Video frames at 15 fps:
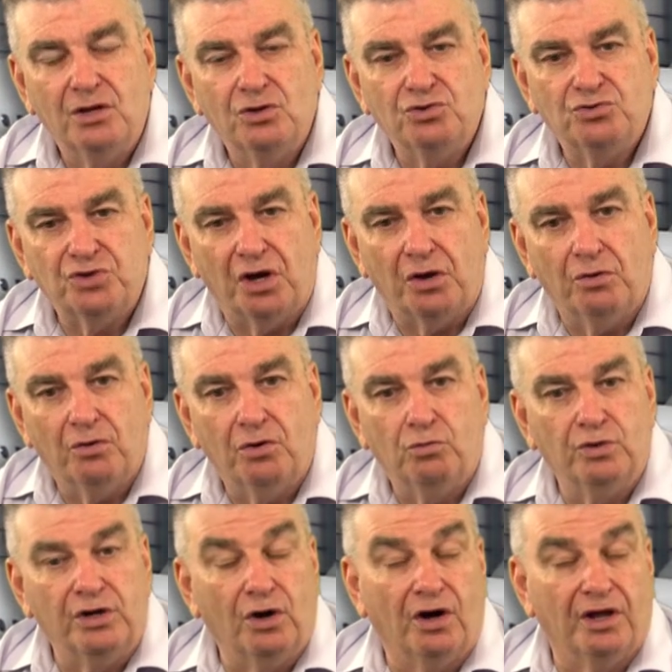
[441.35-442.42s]
so
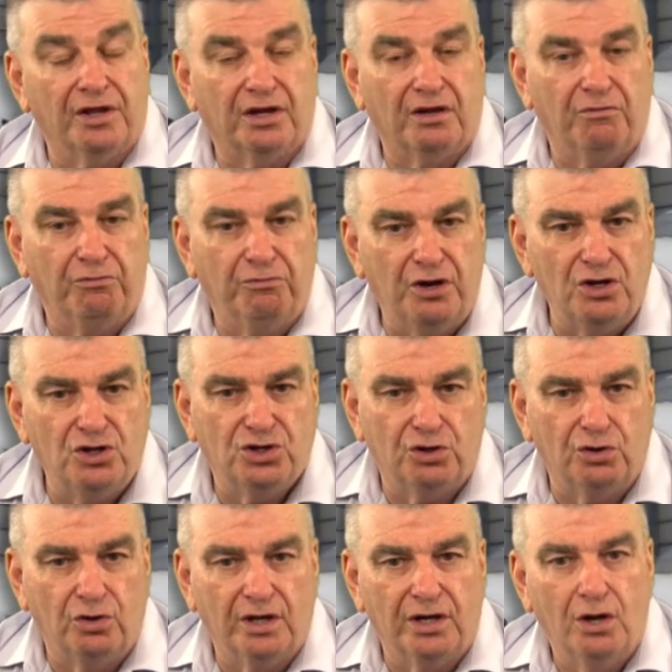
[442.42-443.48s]
we either can finish
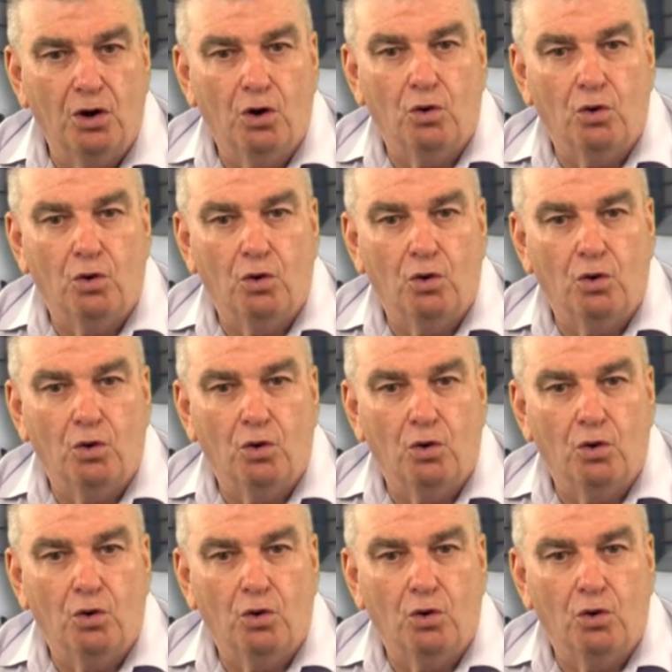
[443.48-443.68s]
early,